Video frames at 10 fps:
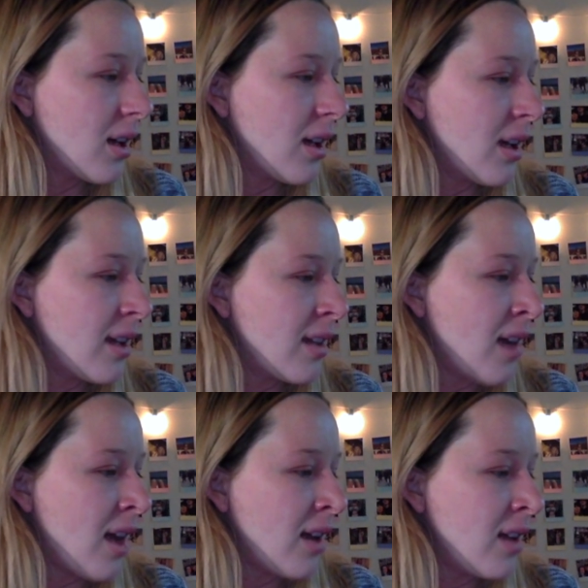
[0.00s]

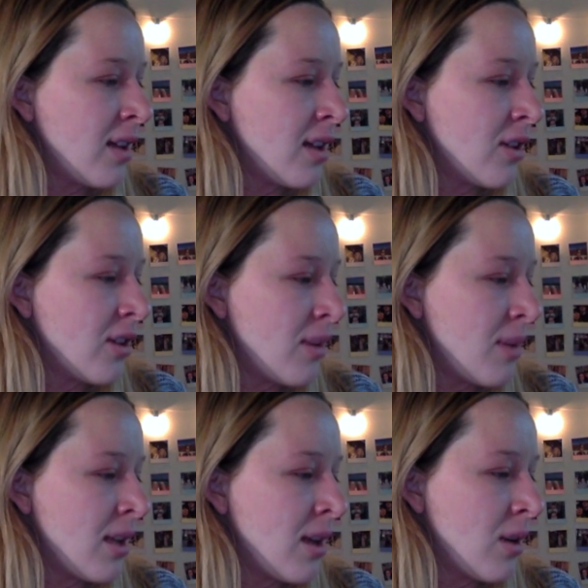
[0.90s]
exotically
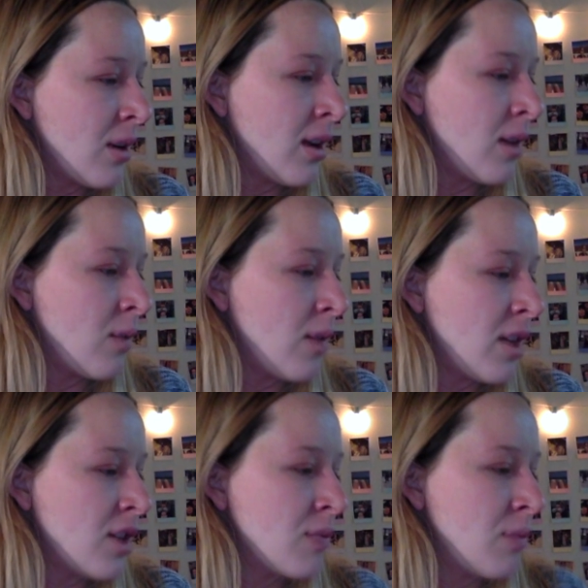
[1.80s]
creamy coconut
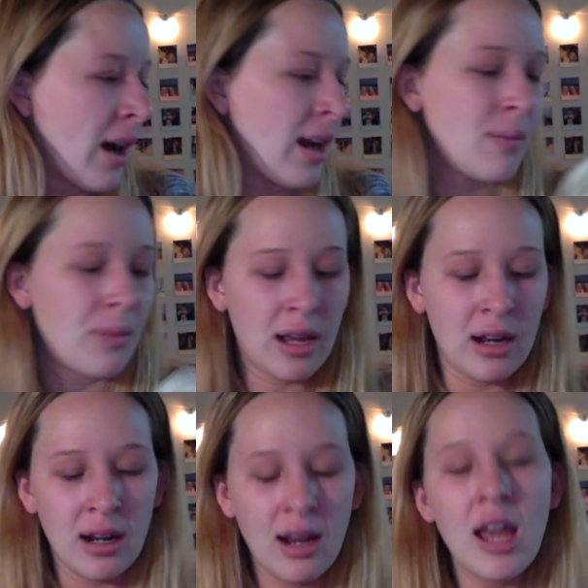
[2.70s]
rich body
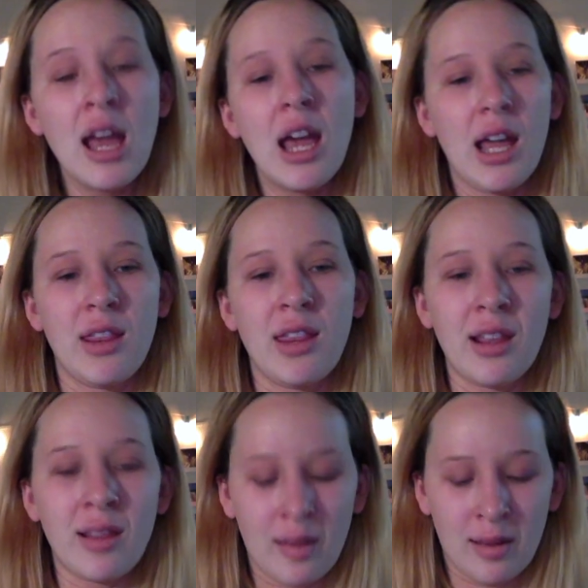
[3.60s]
butter.
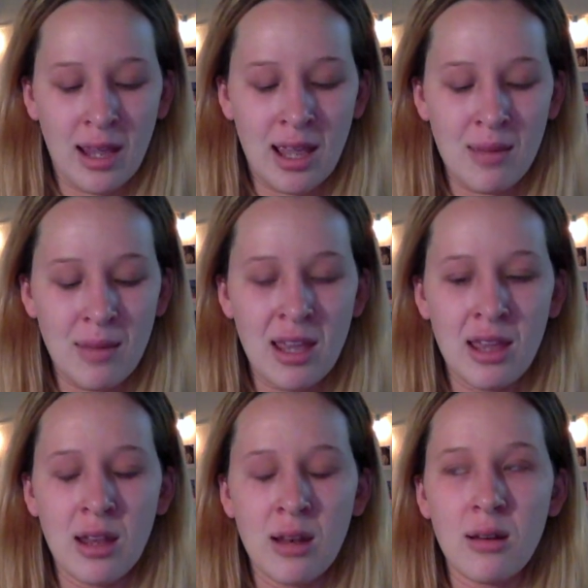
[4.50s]
This came
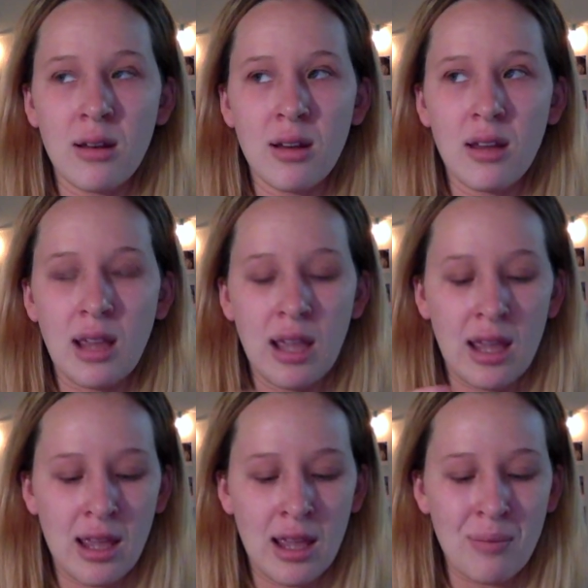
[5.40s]
in
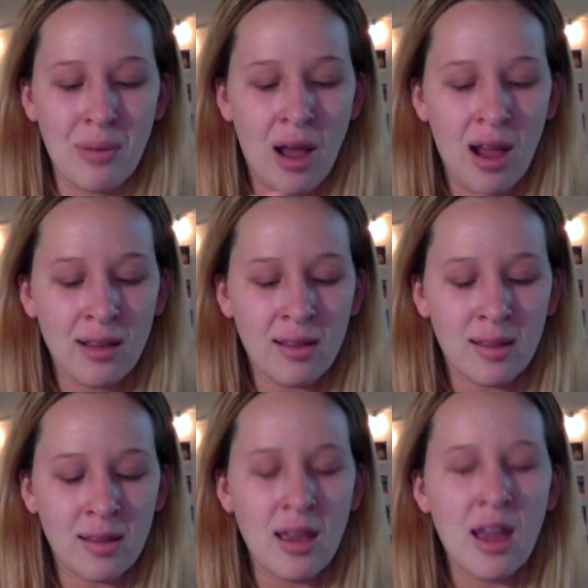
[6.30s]
a
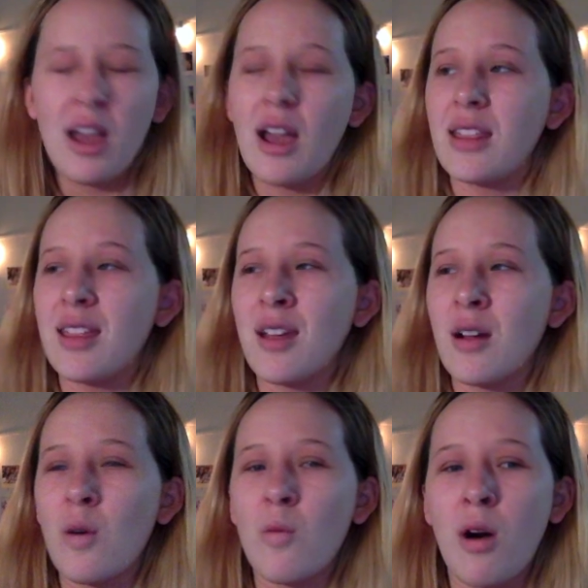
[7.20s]
box, I think
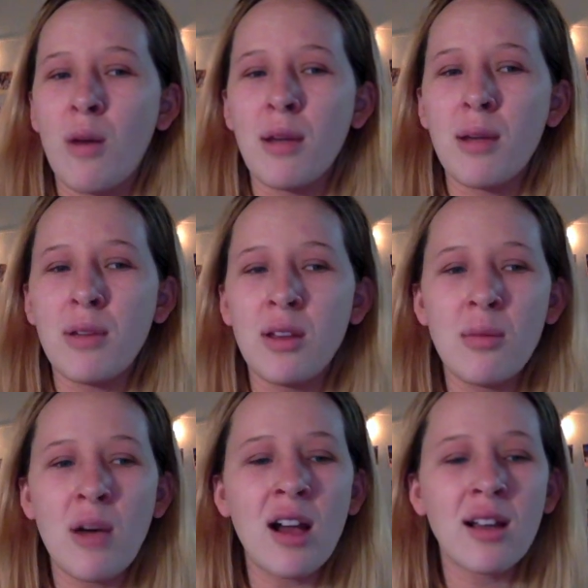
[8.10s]
a Walmart beauty
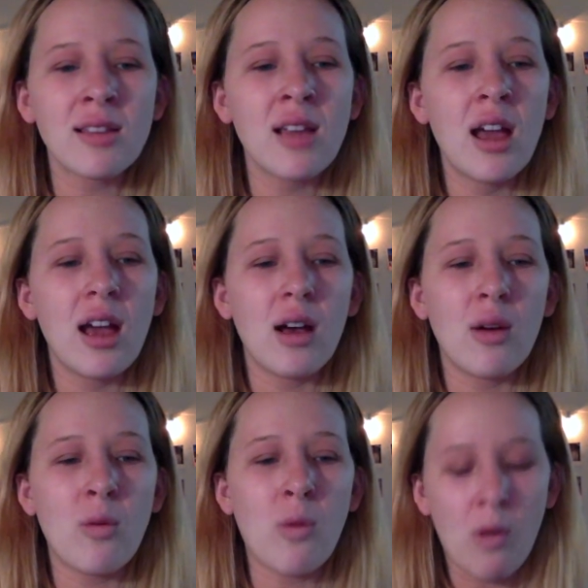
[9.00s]
box, a
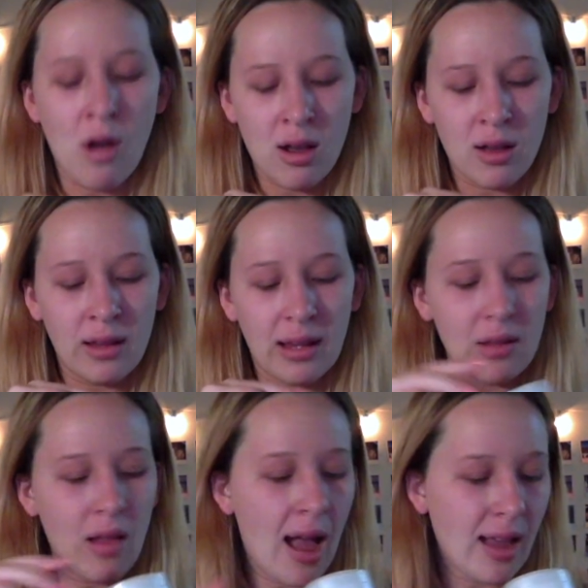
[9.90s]
lot like
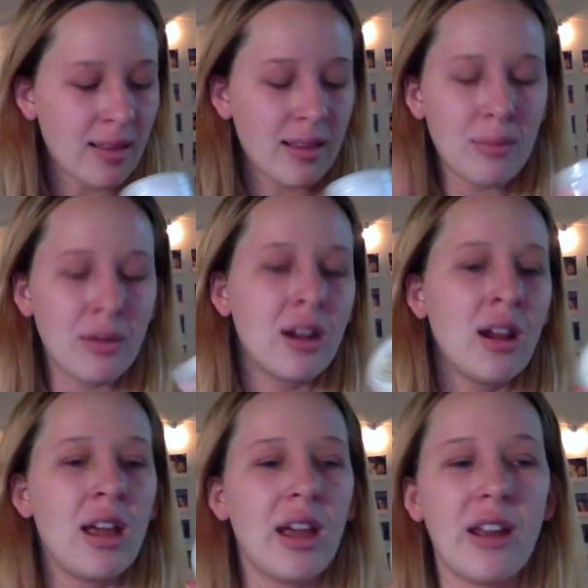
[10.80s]
last summer. And
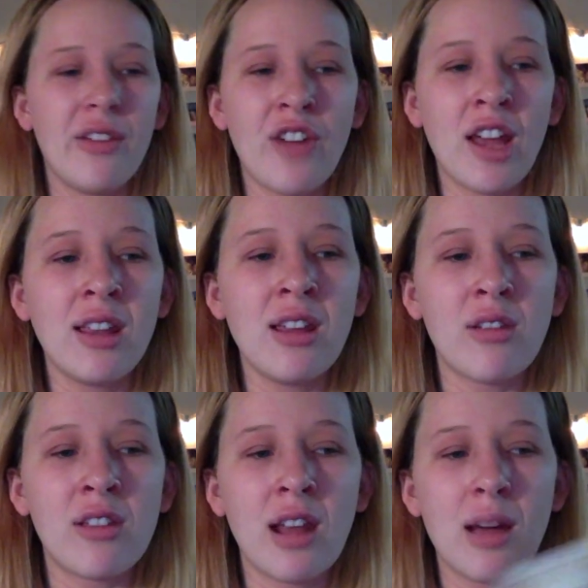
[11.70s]
I finally
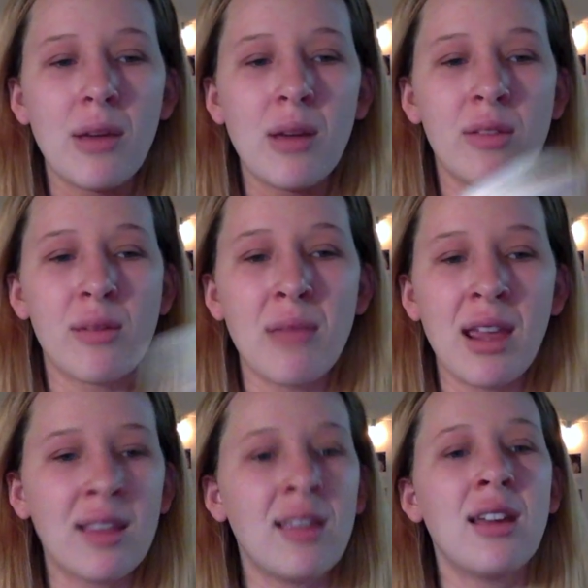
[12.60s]
used it up. It was
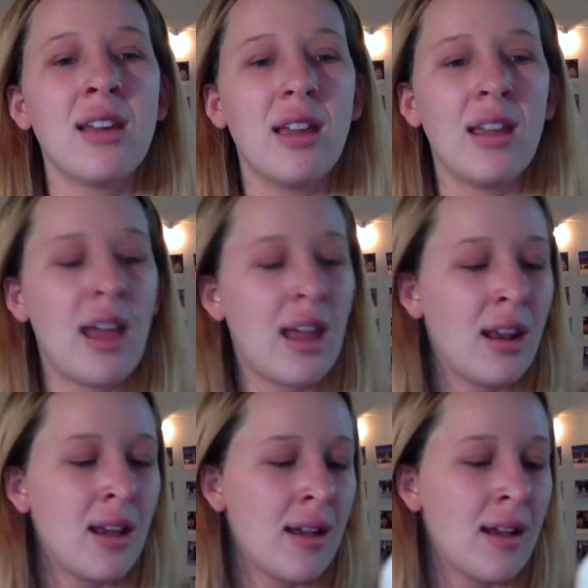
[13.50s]
amazing. Again,